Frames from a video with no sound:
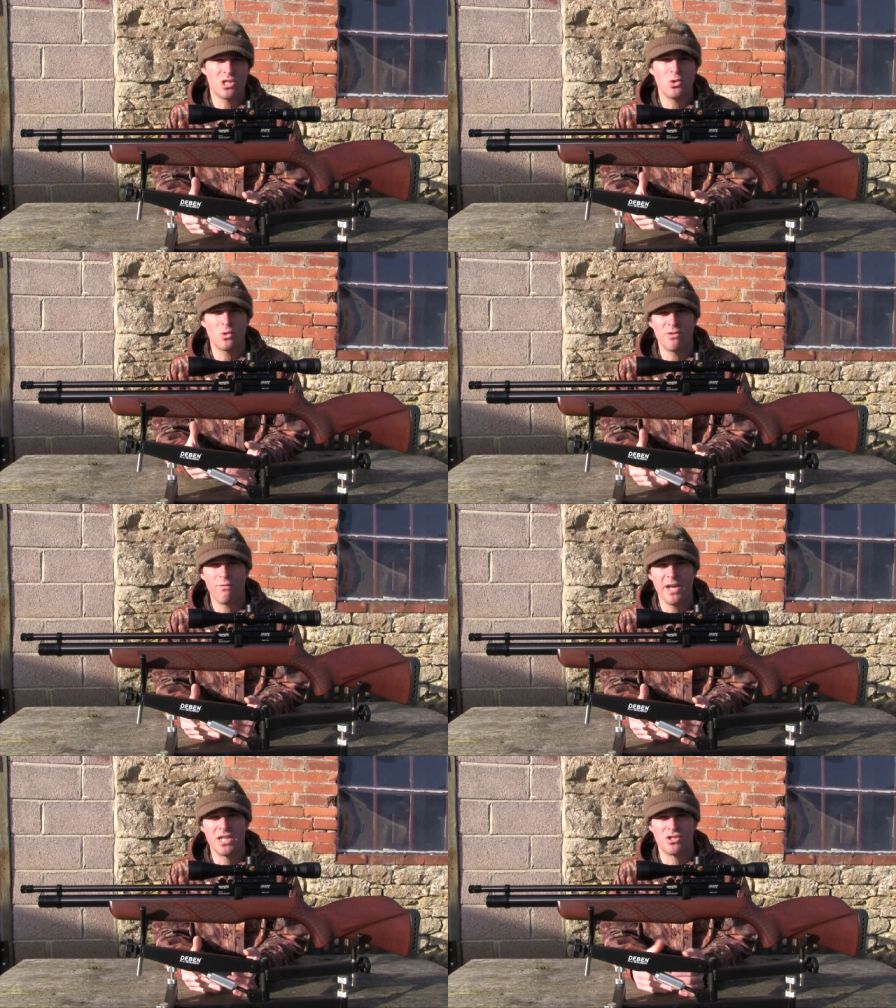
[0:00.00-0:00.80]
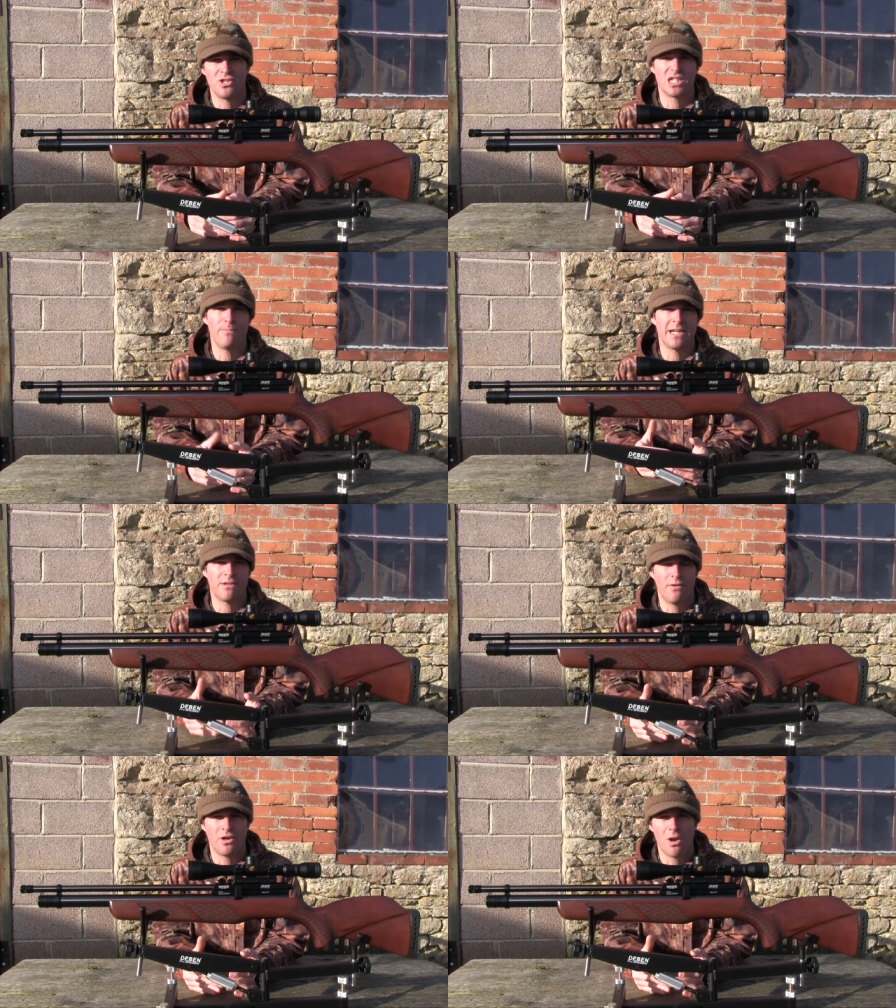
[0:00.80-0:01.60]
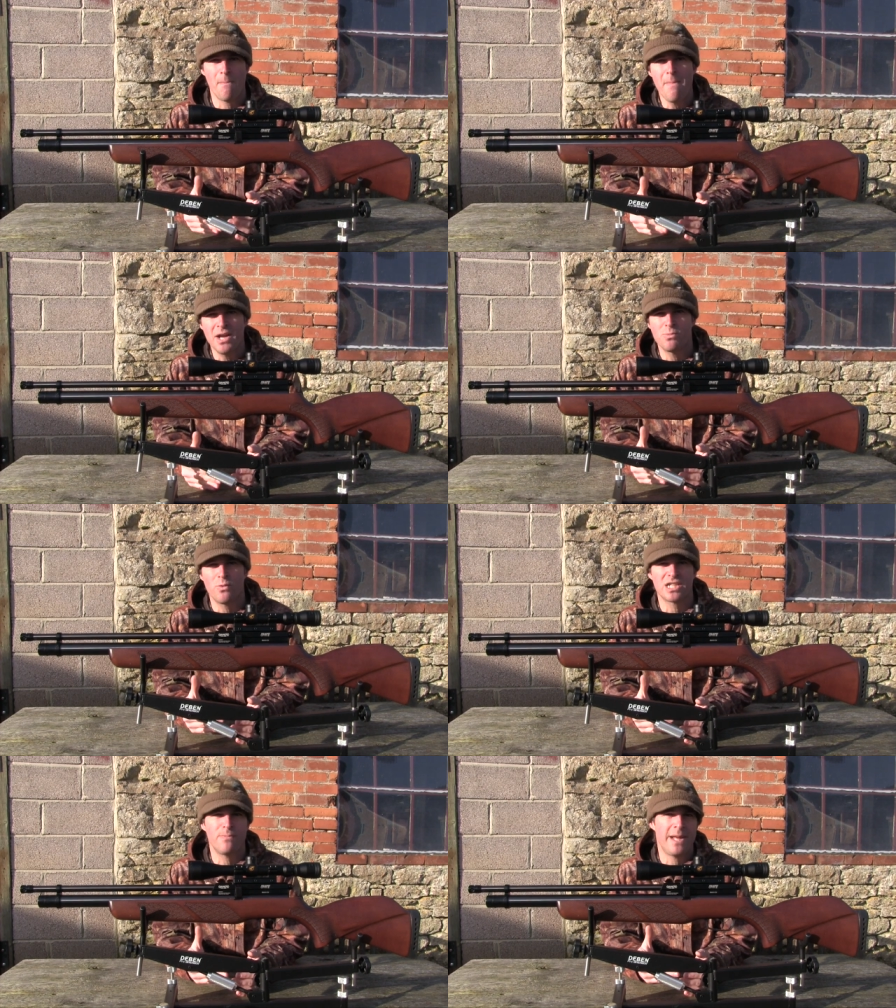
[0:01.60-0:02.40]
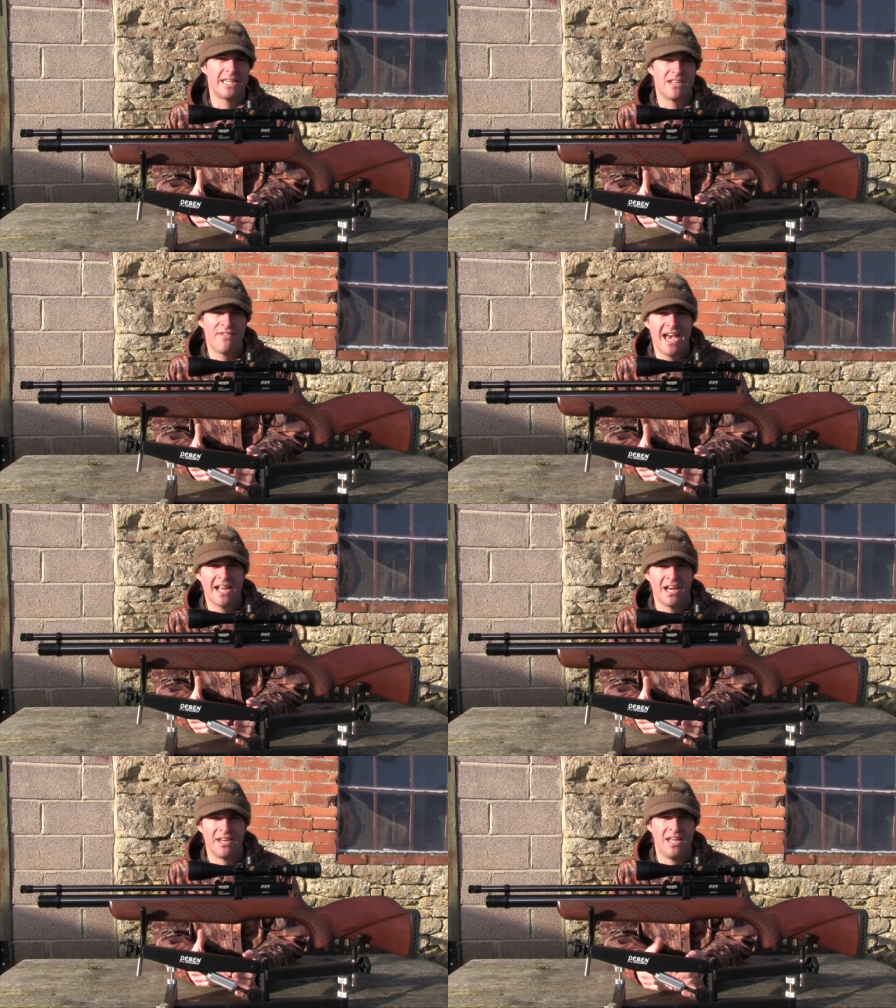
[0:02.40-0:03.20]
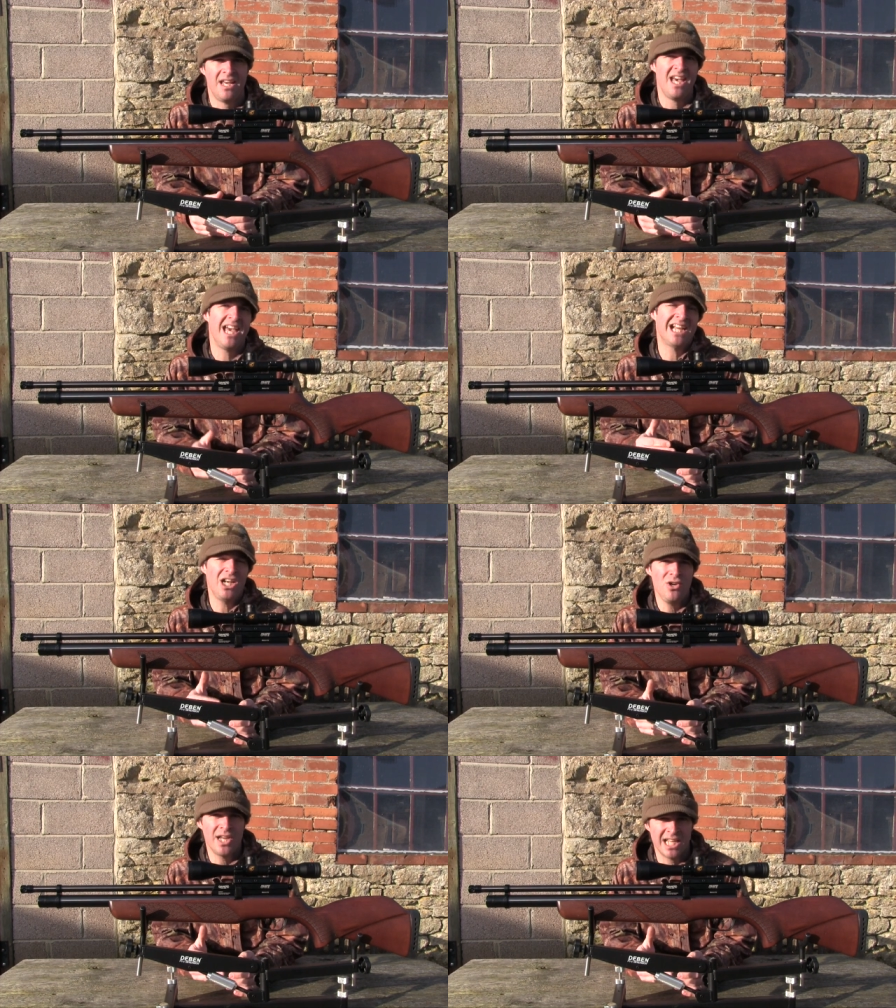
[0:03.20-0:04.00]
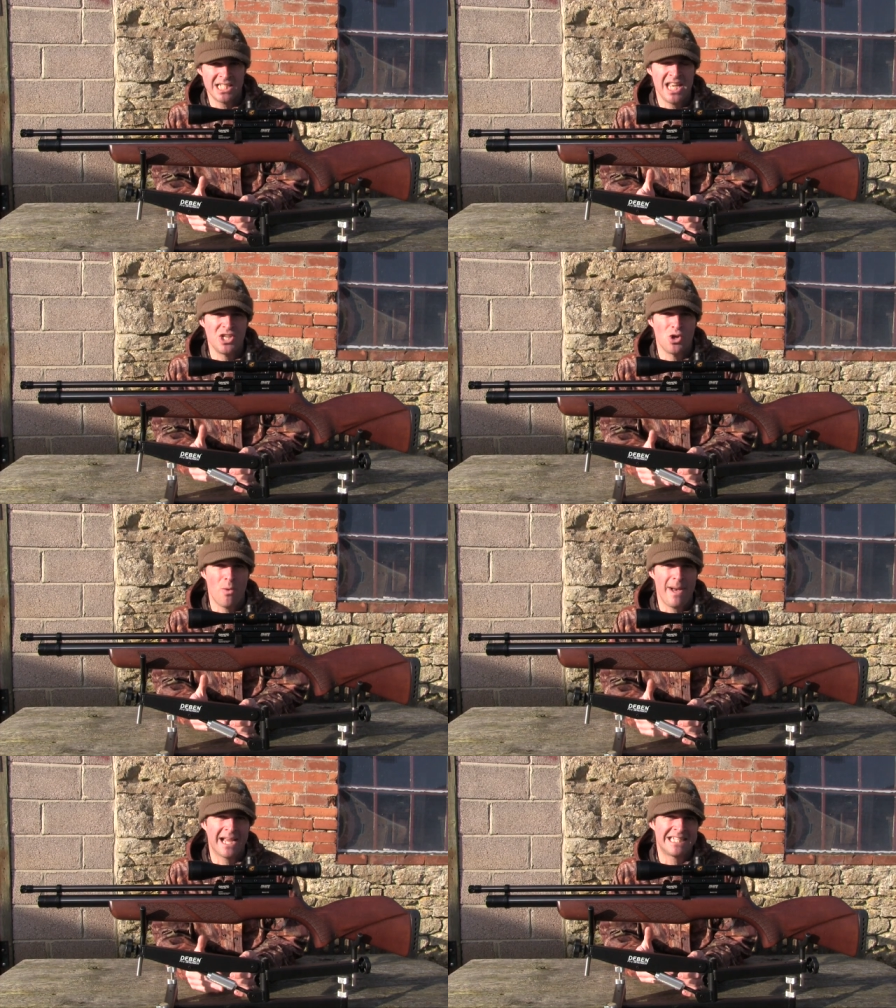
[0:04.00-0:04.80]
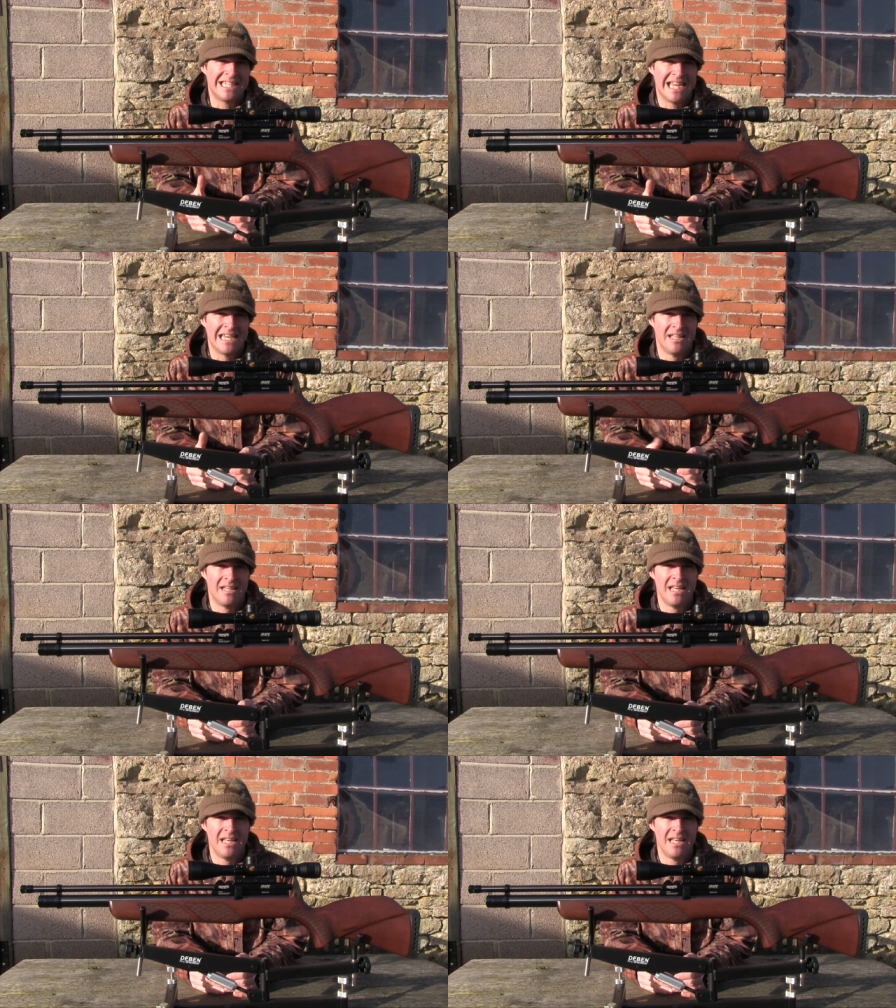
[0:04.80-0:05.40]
with the sort of features you'd expect to find on a much more expensive airgun, including a 10-shot magazine.